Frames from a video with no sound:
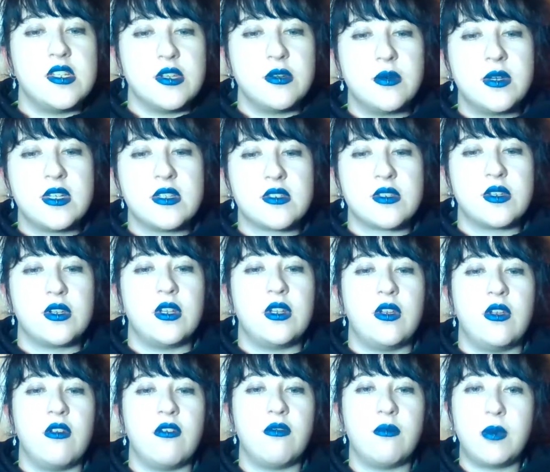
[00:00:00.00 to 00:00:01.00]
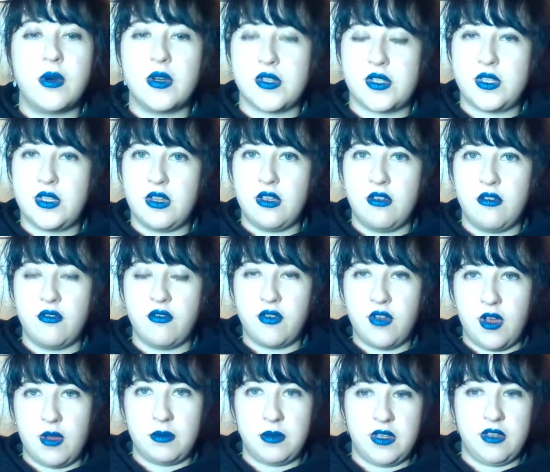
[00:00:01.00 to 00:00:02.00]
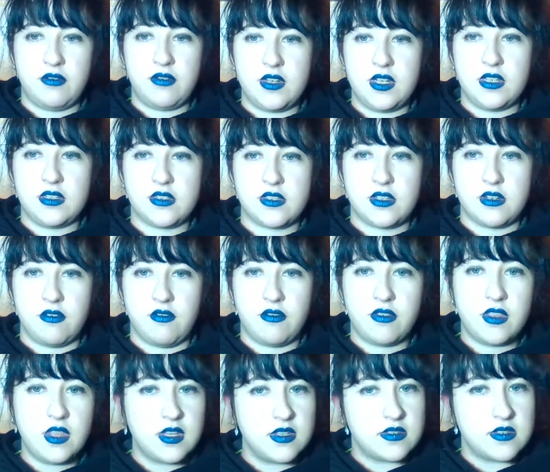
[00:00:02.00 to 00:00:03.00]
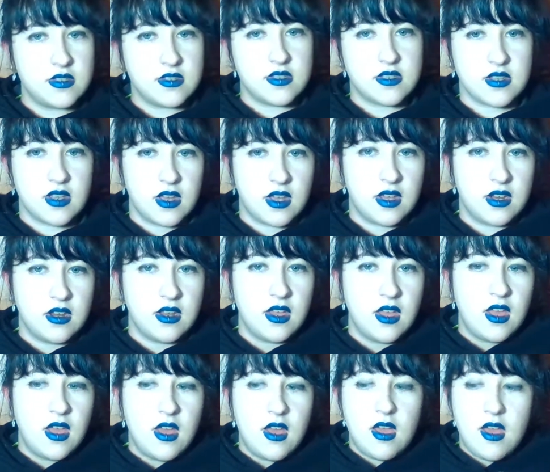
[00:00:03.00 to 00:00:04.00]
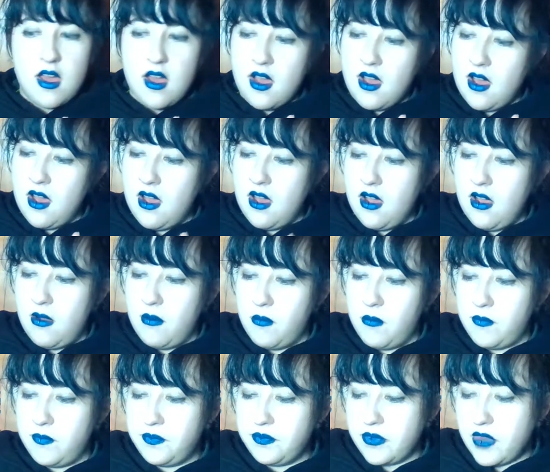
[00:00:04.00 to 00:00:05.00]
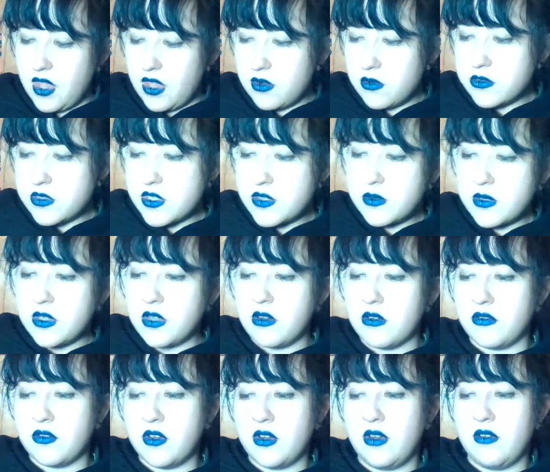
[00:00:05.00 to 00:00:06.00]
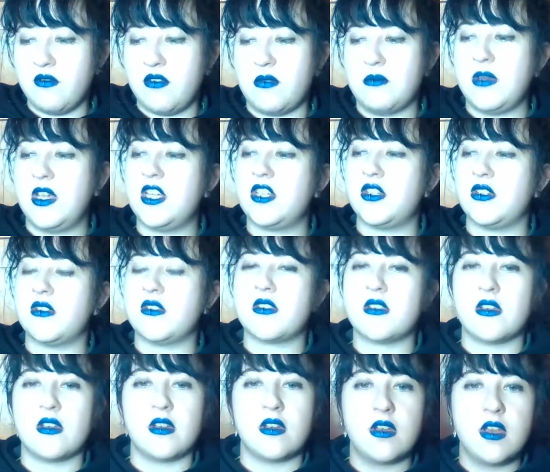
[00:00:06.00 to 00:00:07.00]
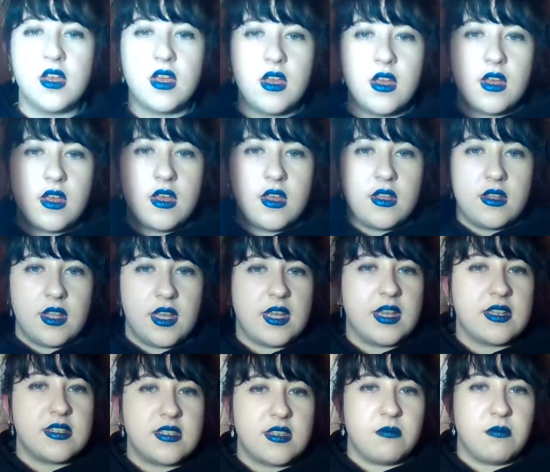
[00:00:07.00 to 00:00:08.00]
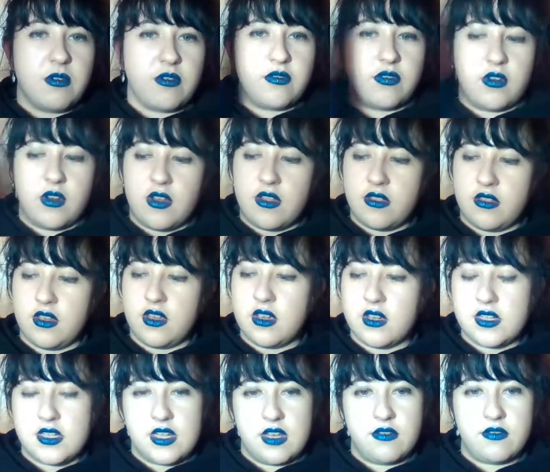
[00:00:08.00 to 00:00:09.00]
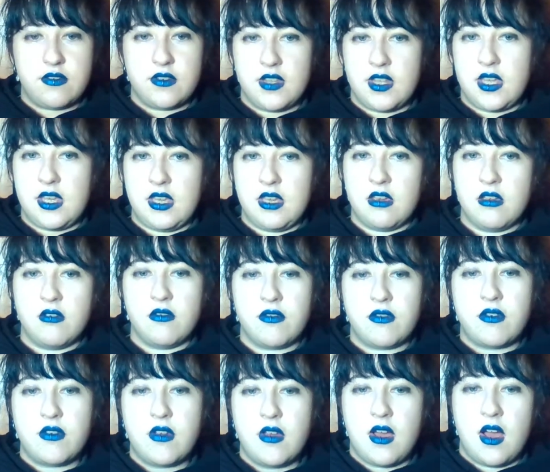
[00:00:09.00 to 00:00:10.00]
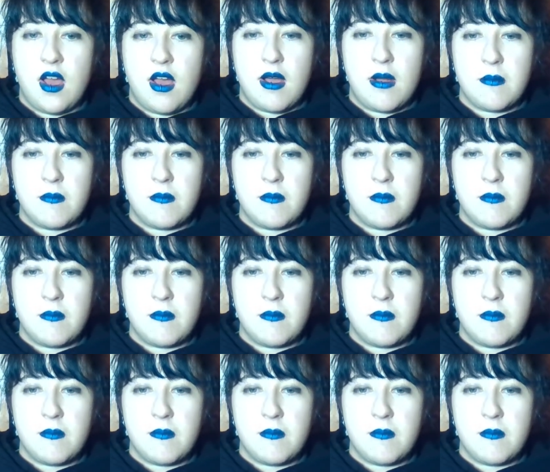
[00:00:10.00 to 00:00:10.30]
way to do it. It's got a lot of positive, uplifting sort of things inside, and also a lot of good information. So like I said before, I think I'd definitely give